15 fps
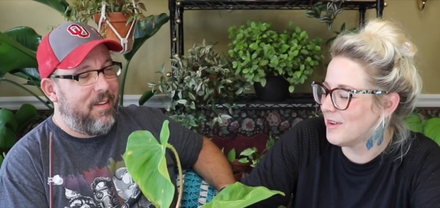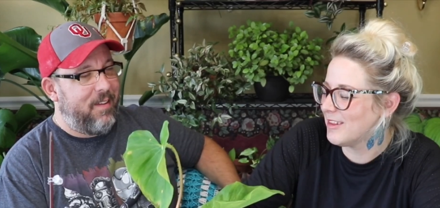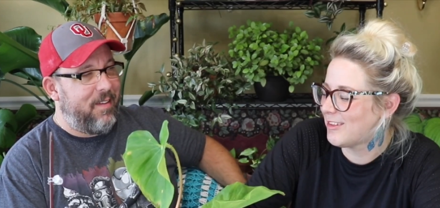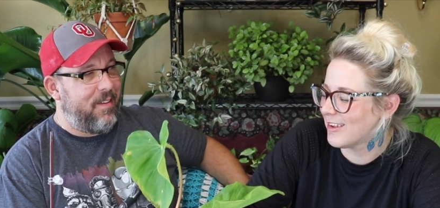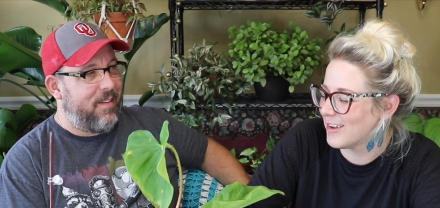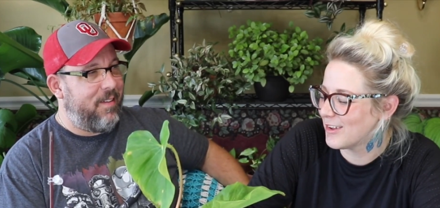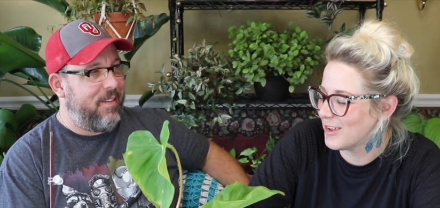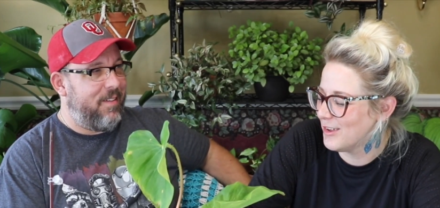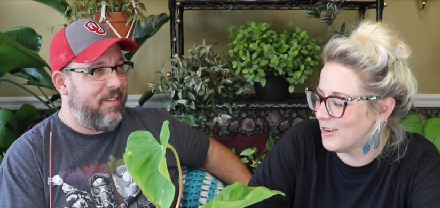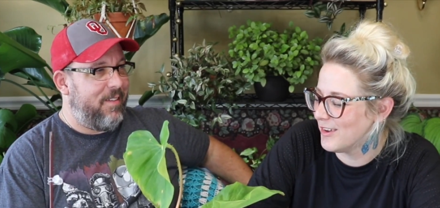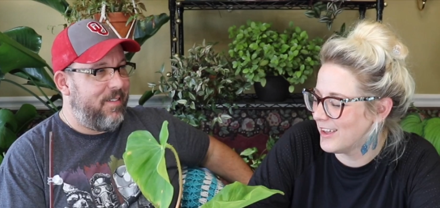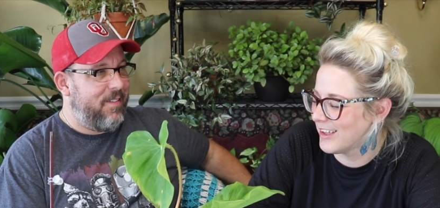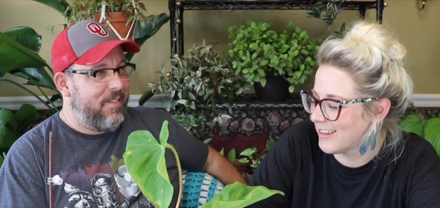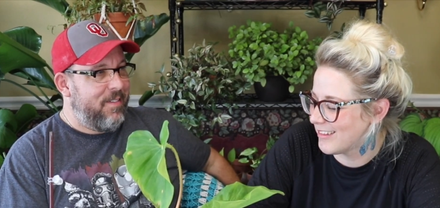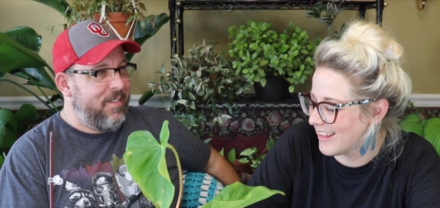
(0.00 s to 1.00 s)
Speaker 1: me tell you
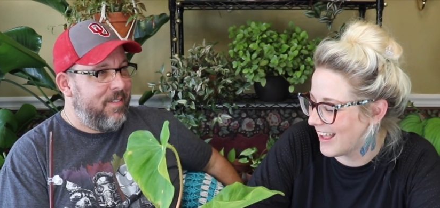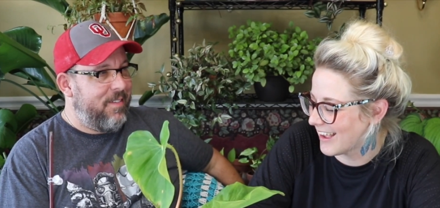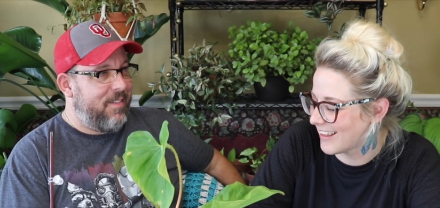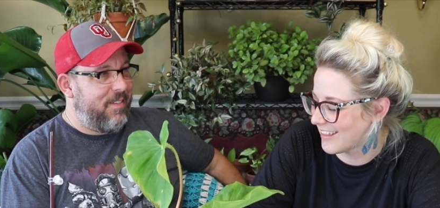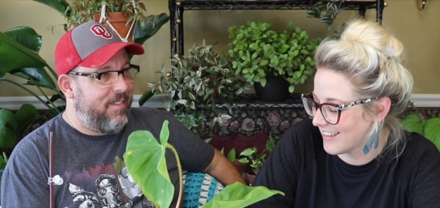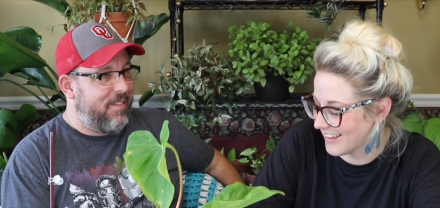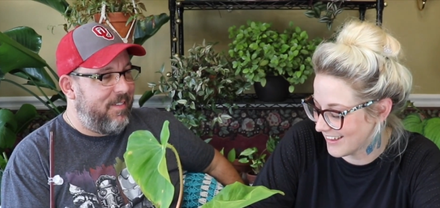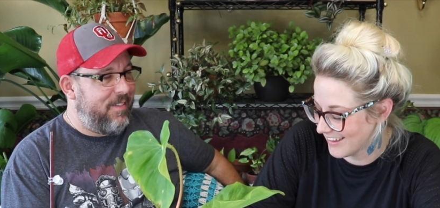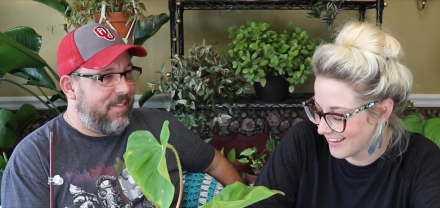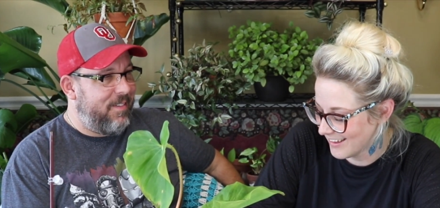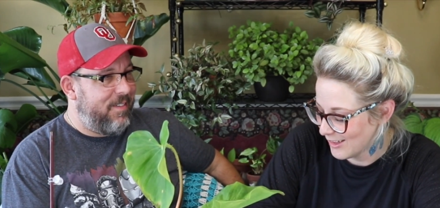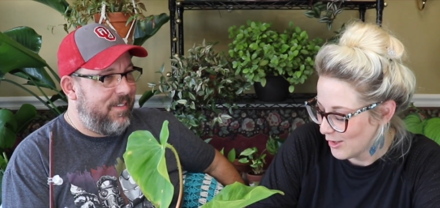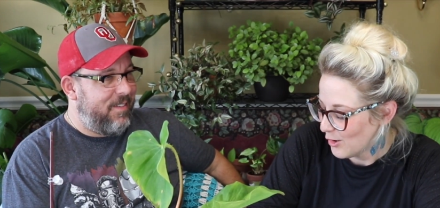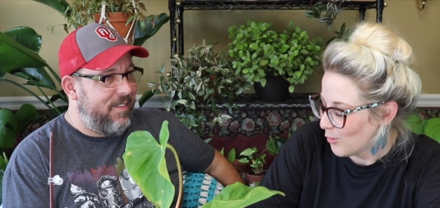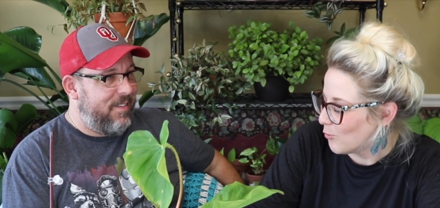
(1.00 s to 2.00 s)
exactly
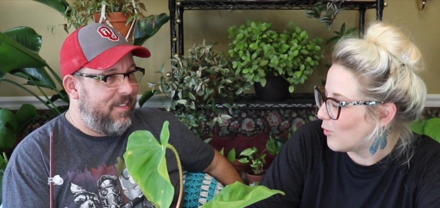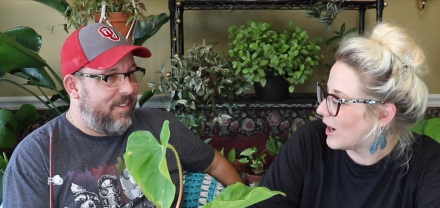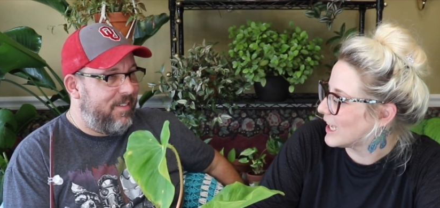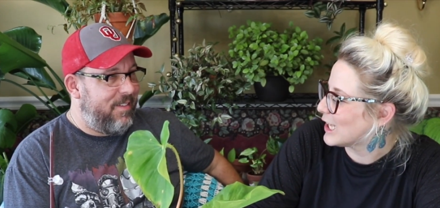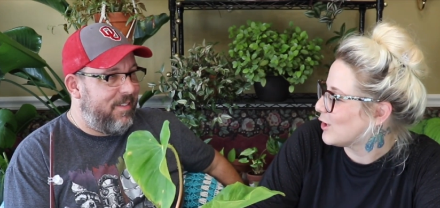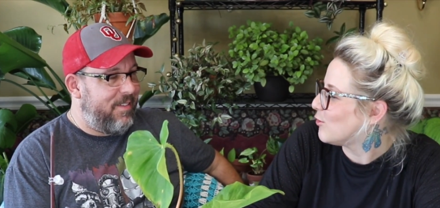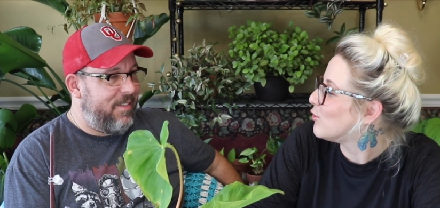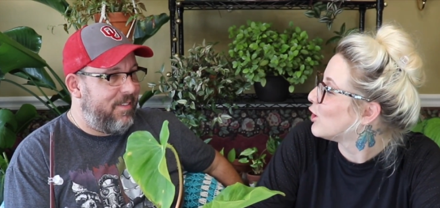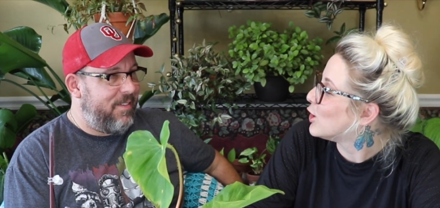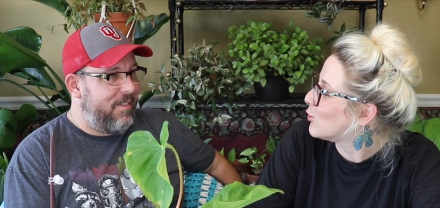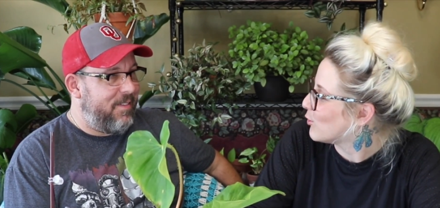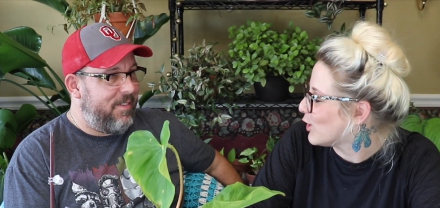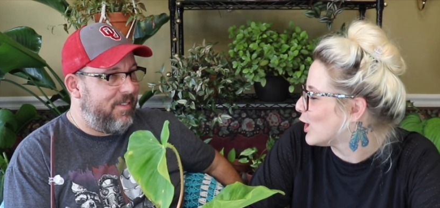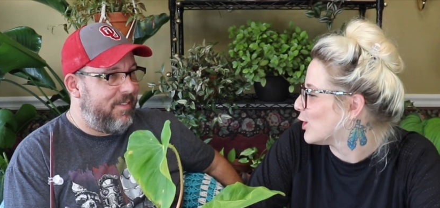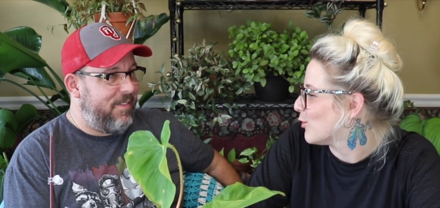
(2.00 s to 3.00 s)
why you
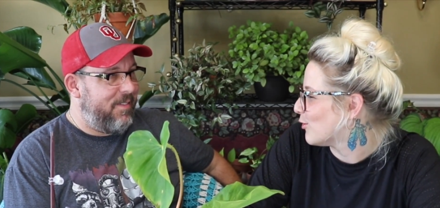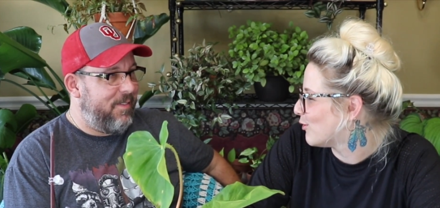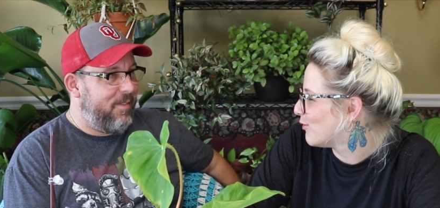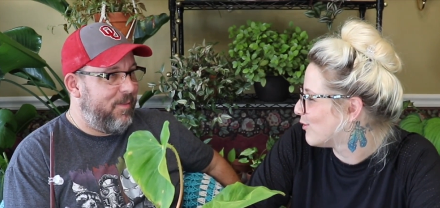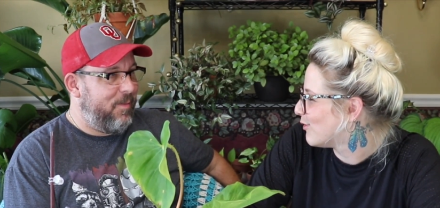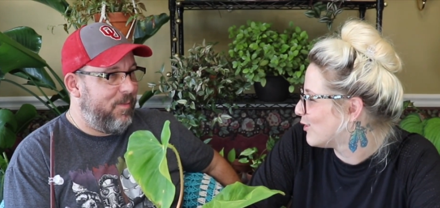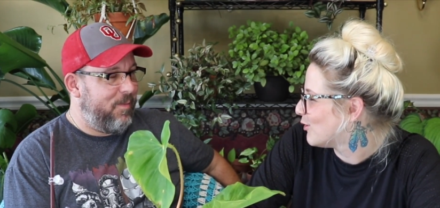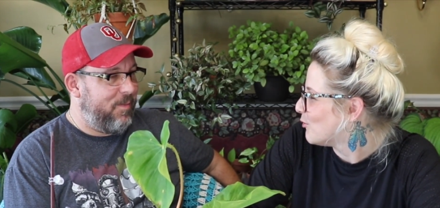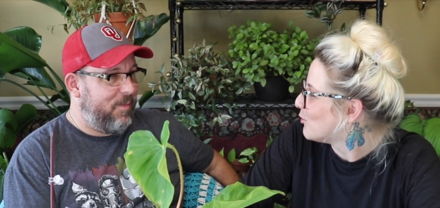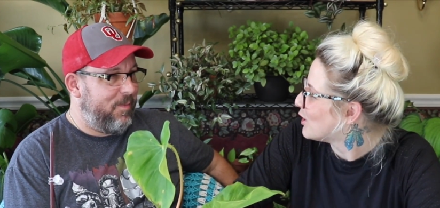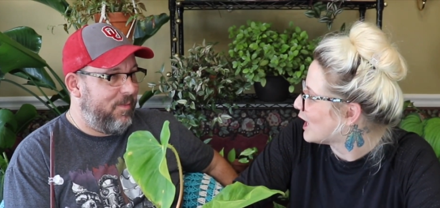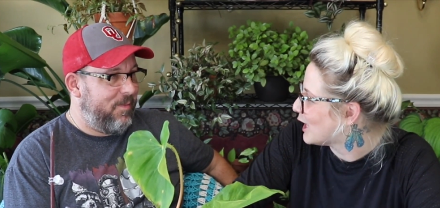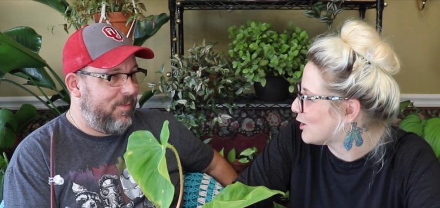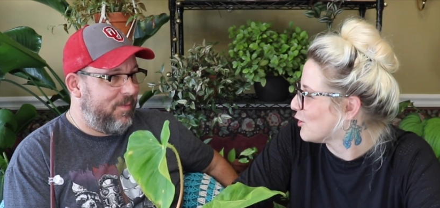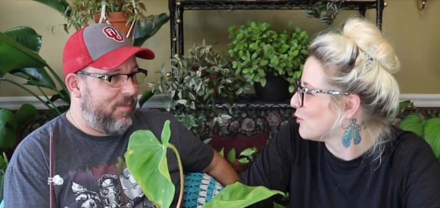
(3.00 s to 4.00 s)
don't know
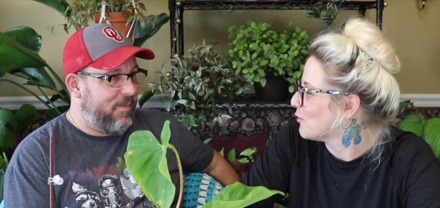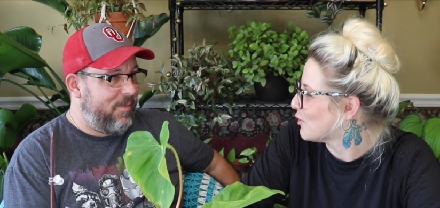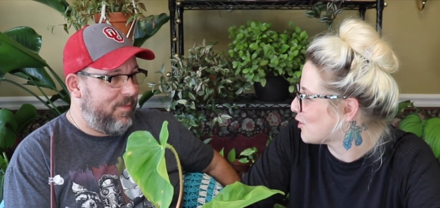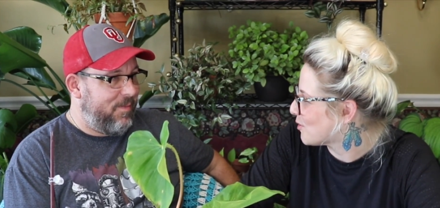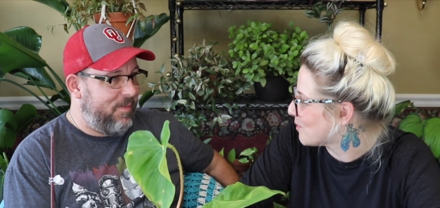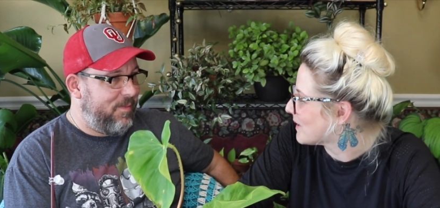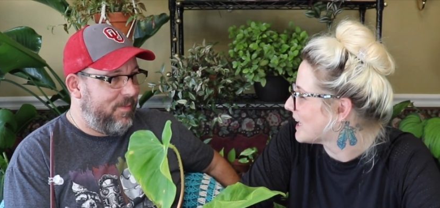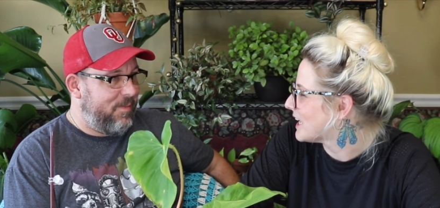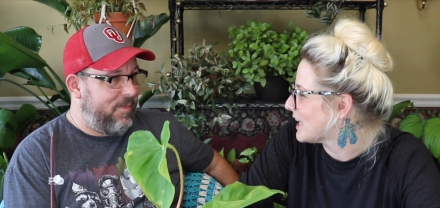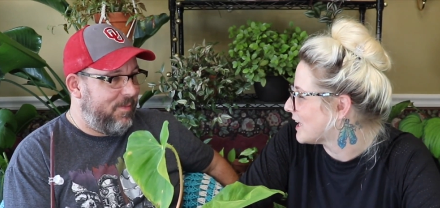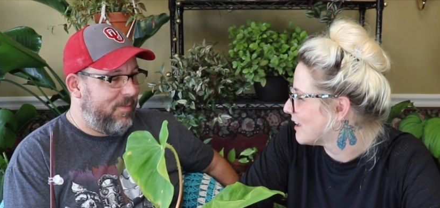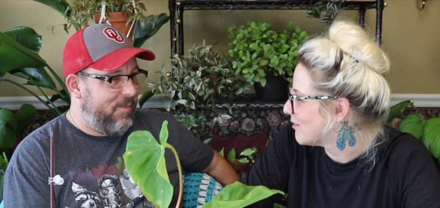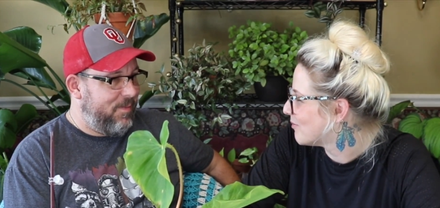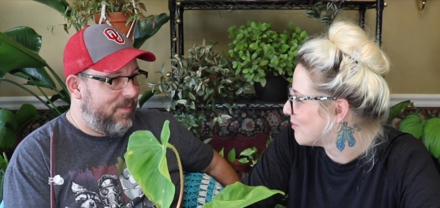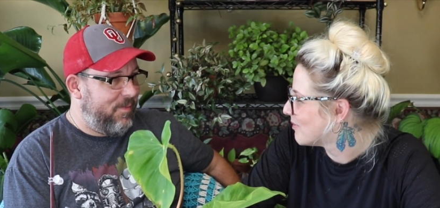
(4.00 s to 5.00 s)
what I do with spaghetti.